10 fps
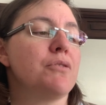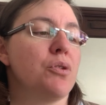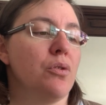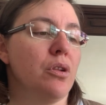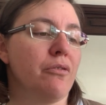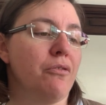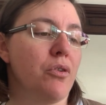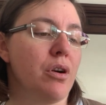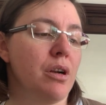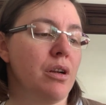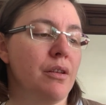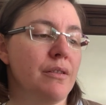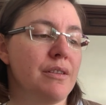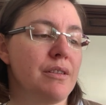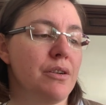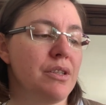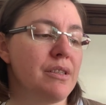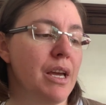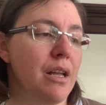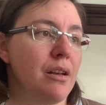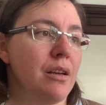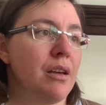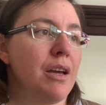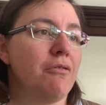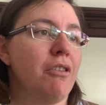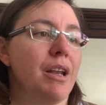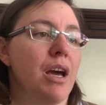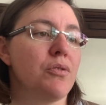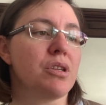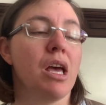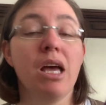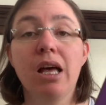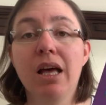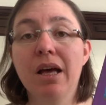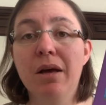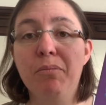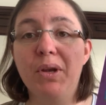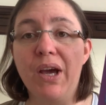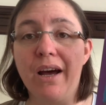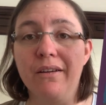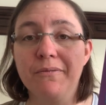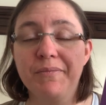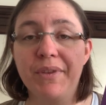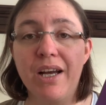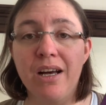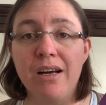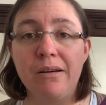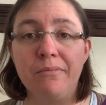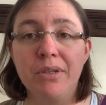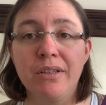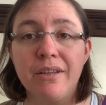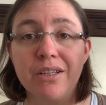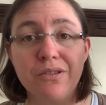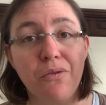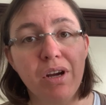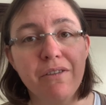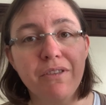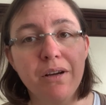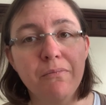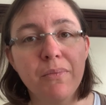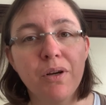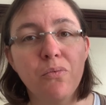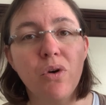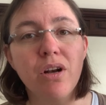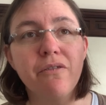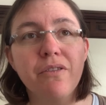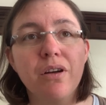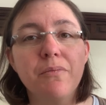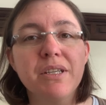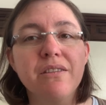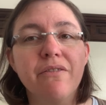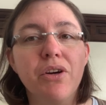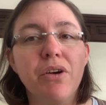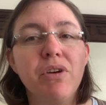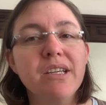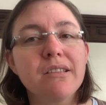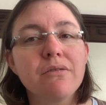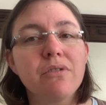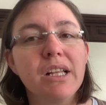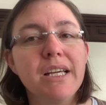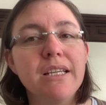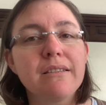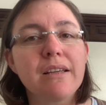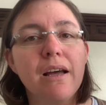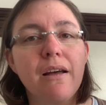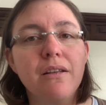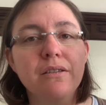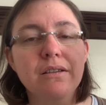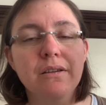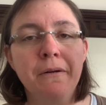to go look for the series again and find out. But yeah, um, there's three of them. One of them is a very recent release and